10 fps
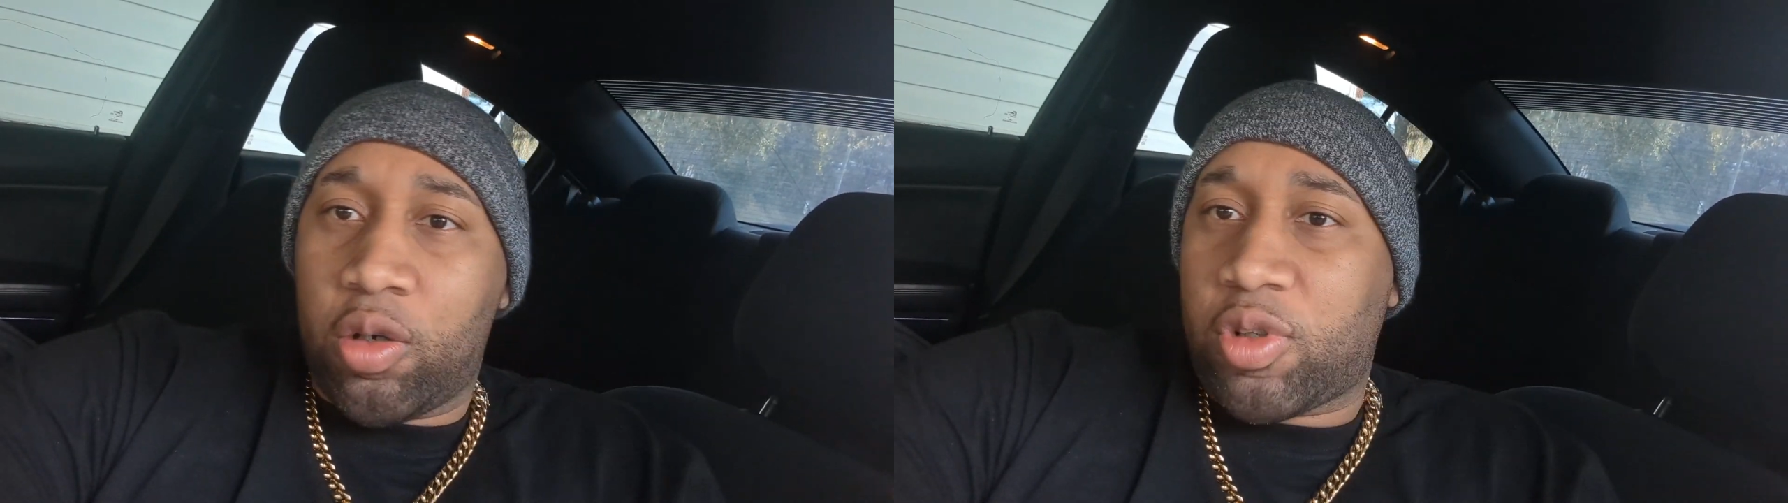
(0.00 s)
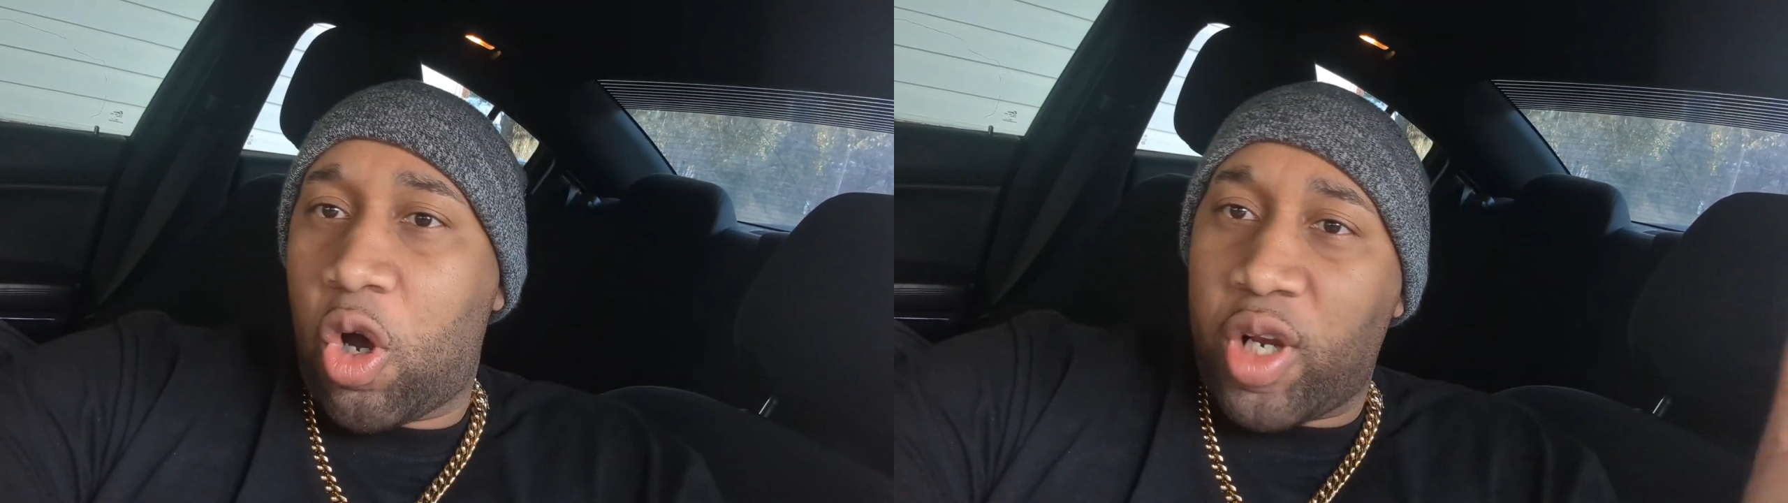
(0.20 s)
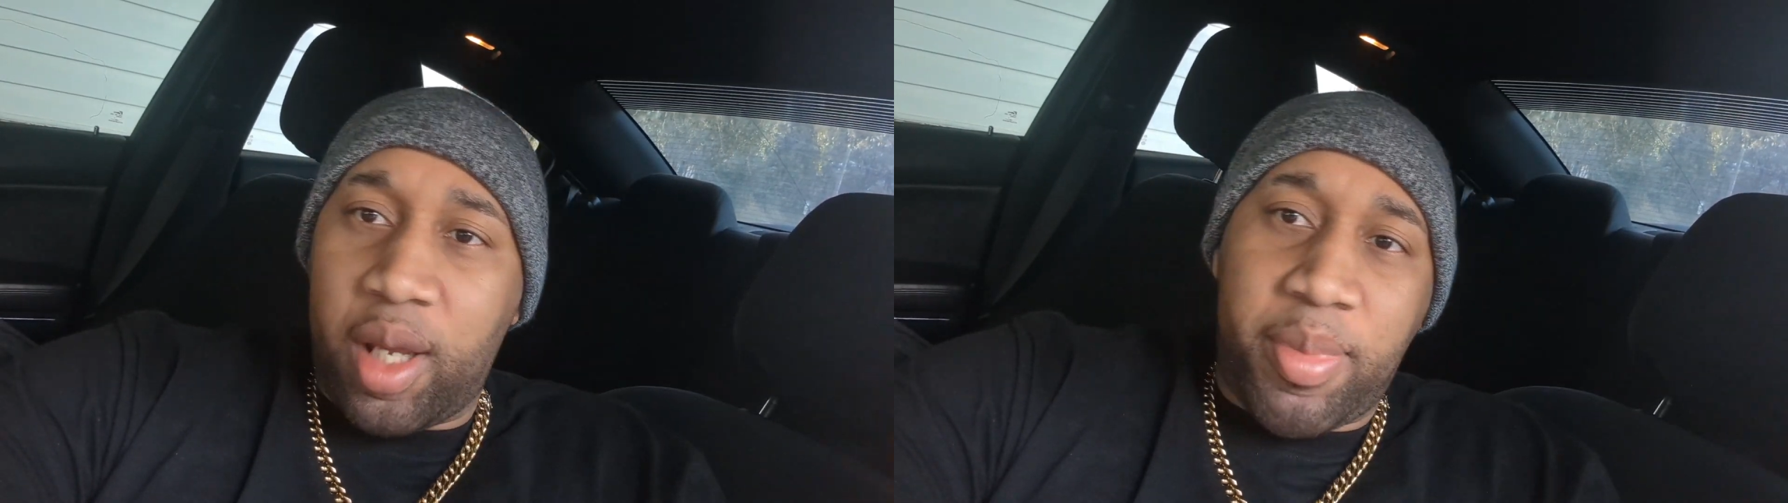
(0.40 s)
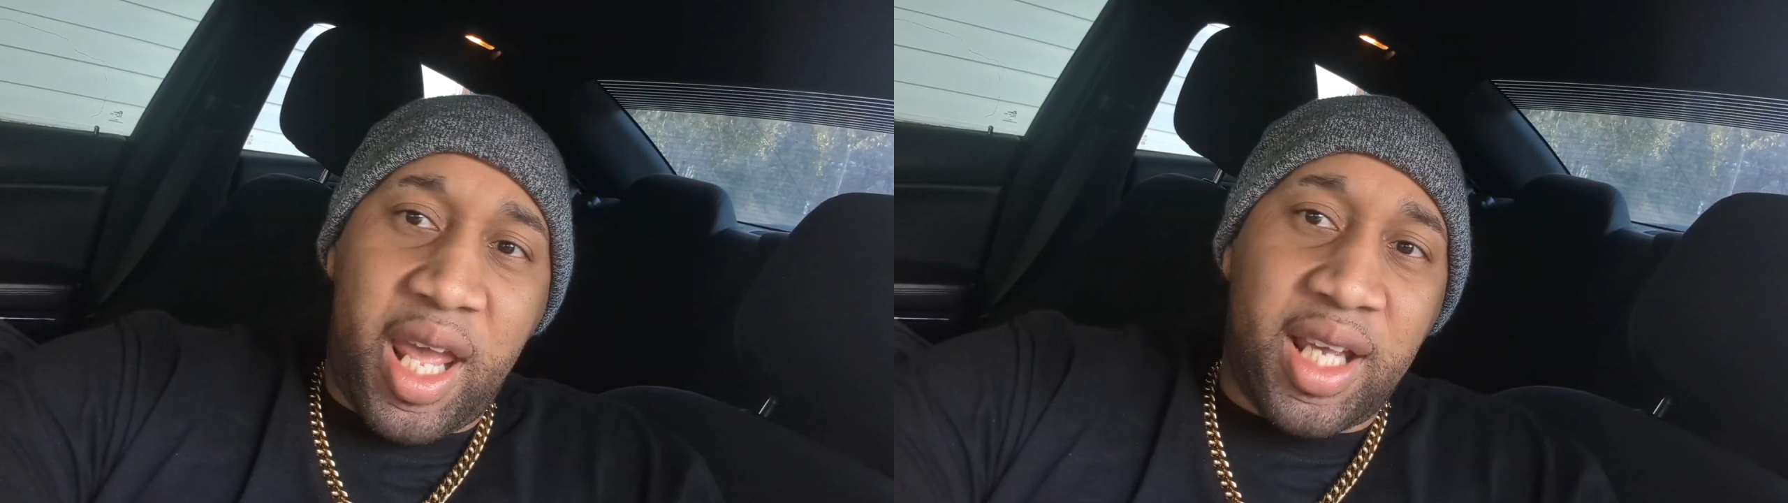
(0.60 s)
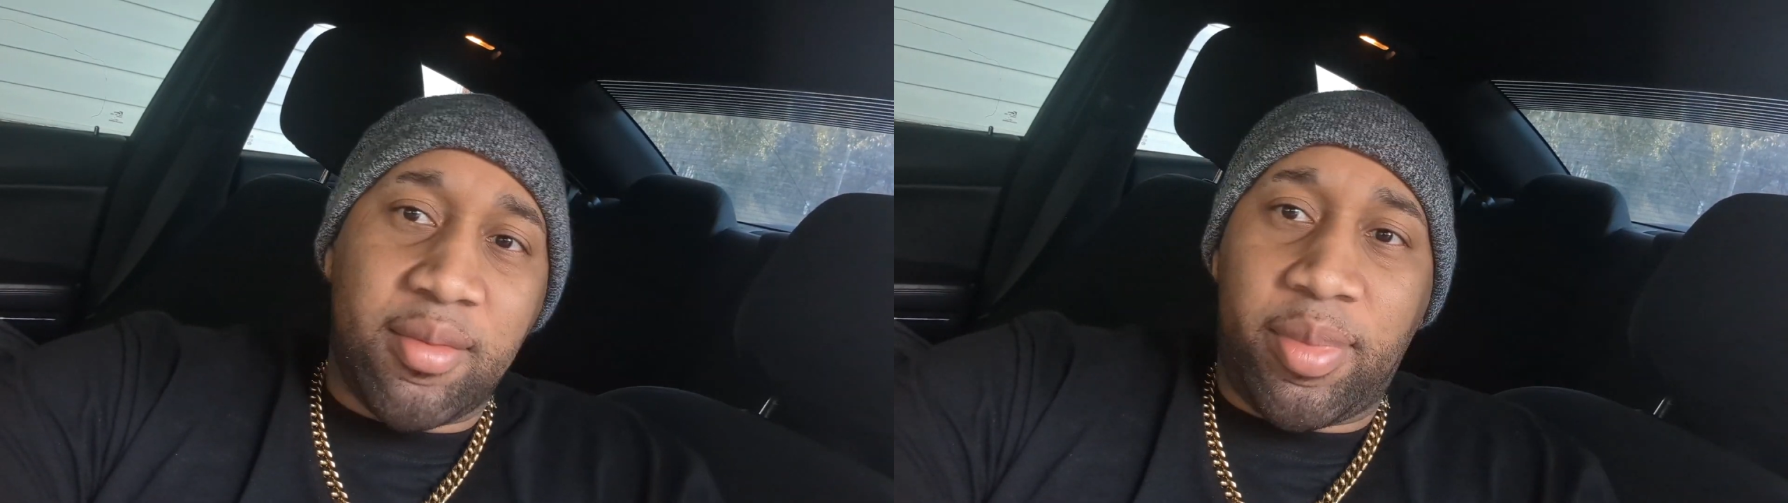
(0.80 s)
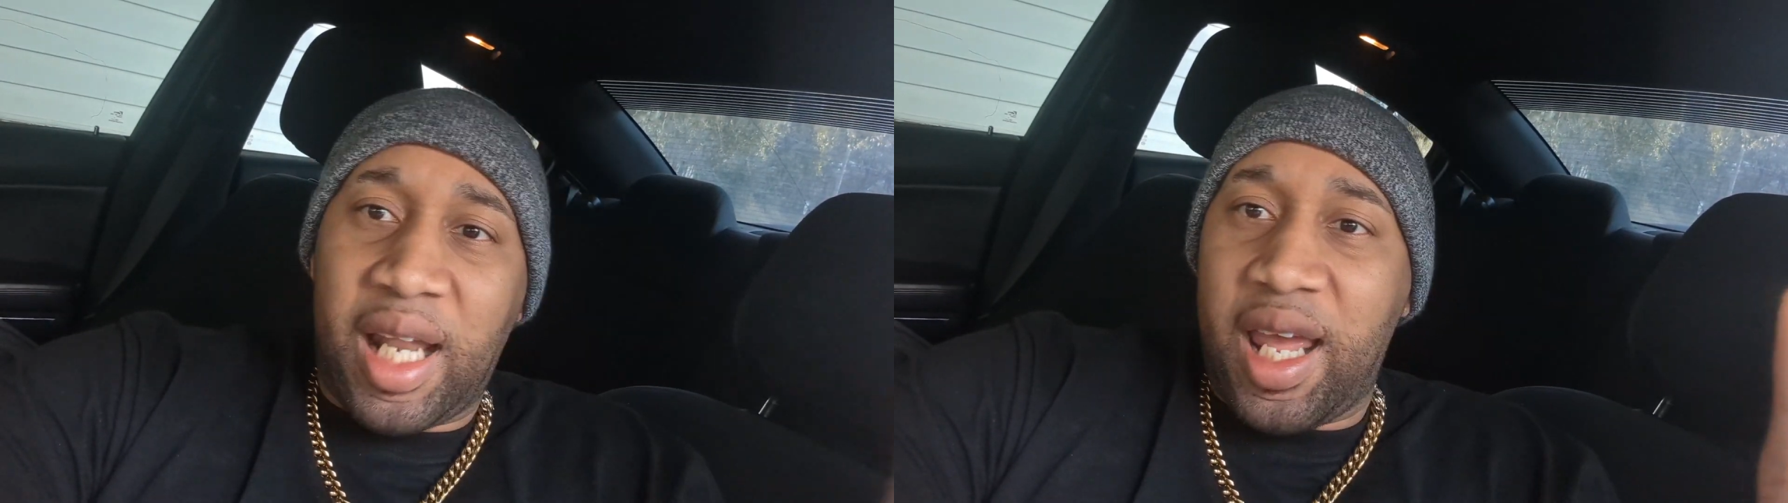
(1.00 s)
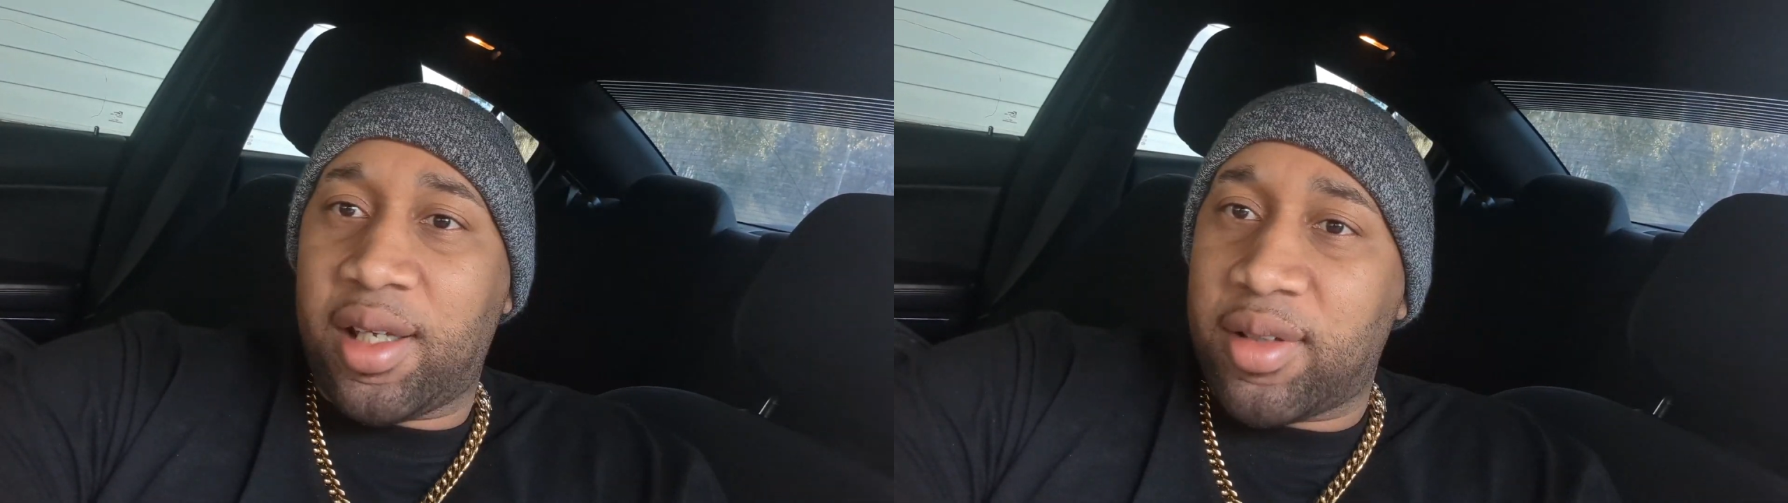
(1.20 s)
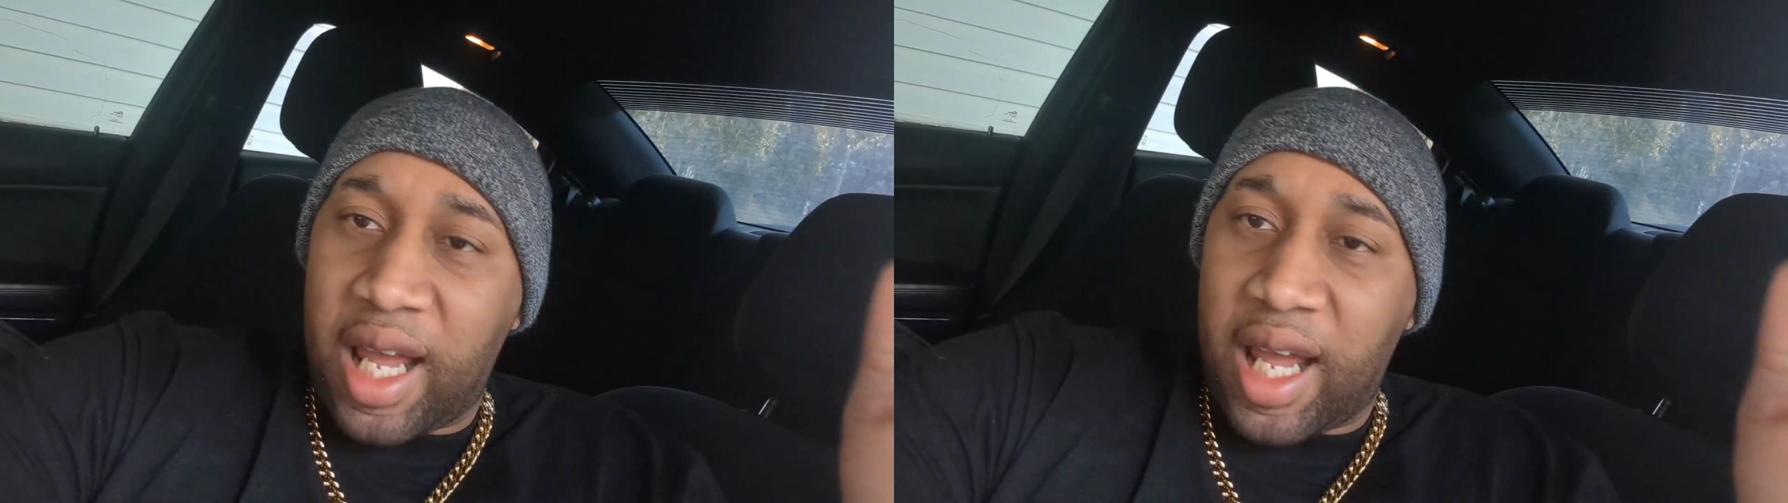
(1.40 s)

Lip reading: Kodak Black,